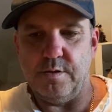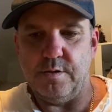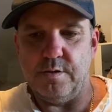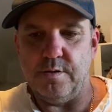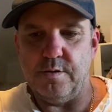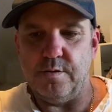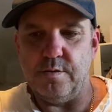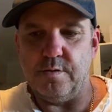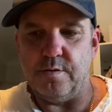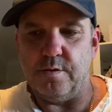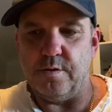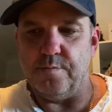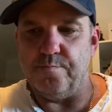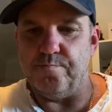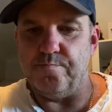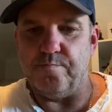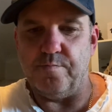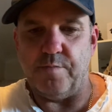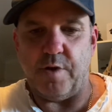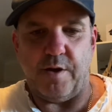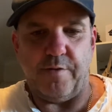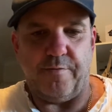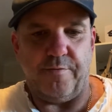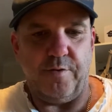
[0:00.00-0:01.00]
We've got
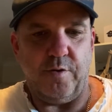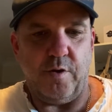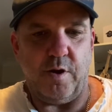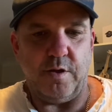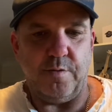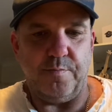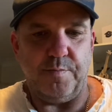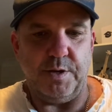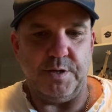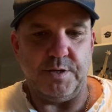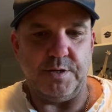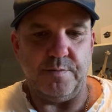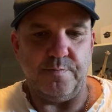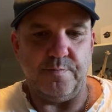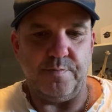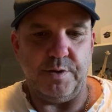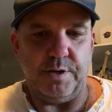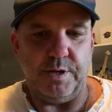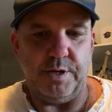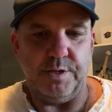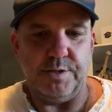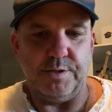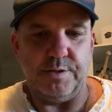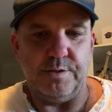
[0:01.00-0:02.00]
a few other bits and
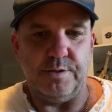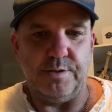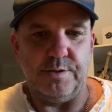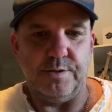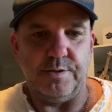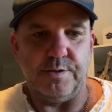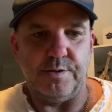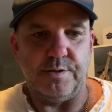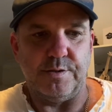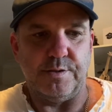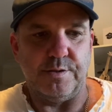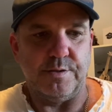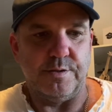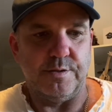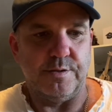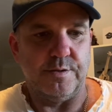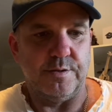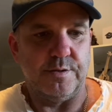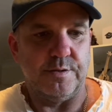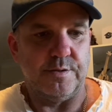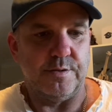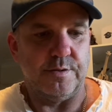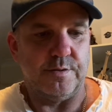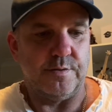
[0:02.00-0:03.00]
pieces.
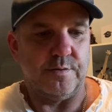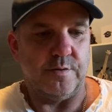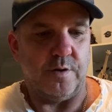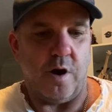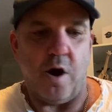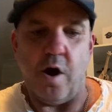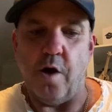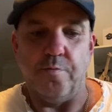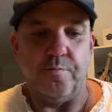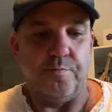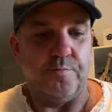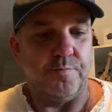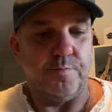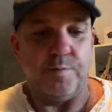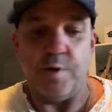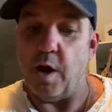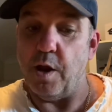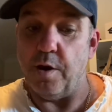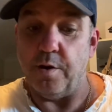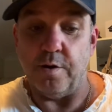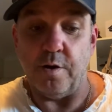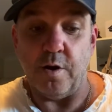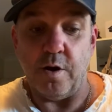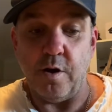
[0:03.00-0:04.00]
I
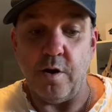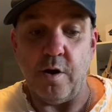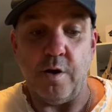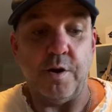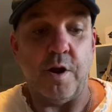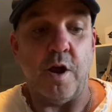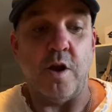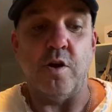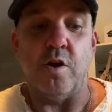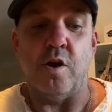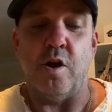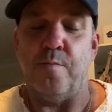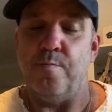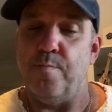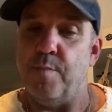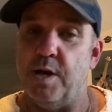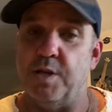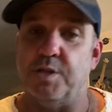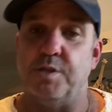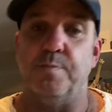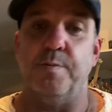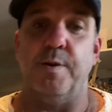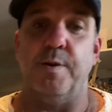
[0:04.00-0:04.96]
don't know much about